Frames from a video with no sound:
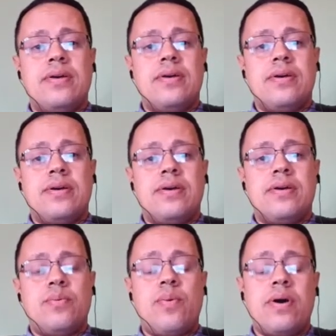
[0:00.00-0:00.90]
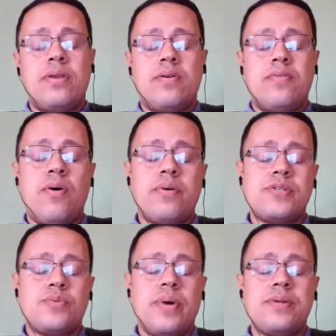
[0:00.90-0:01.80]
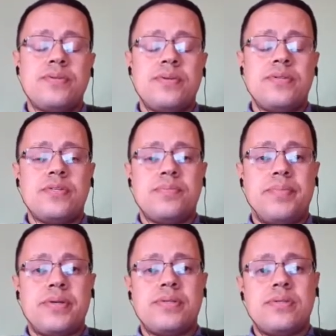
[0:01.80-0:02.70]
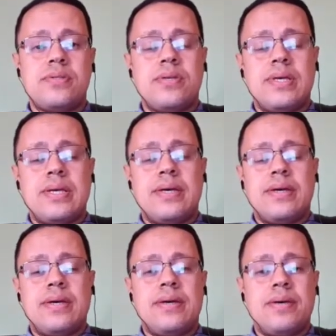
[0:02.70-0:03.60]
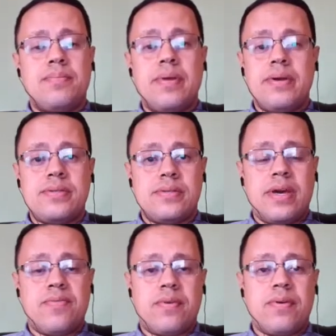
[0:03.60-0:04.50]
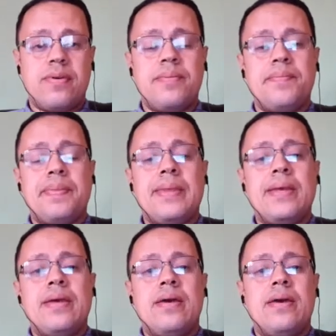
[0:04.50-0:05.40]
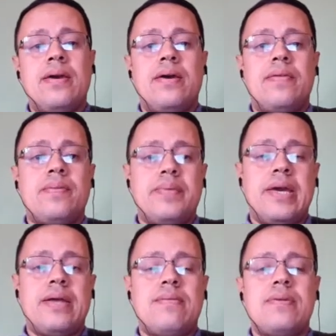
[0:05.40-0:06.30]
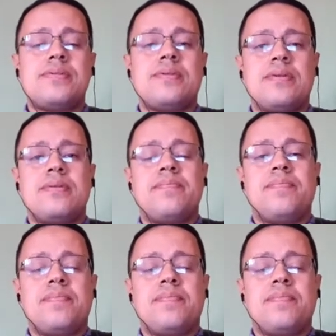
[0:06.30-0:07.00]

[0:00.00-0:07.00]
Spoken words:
one of August Wilson's best plays ever, The Piano Lesson.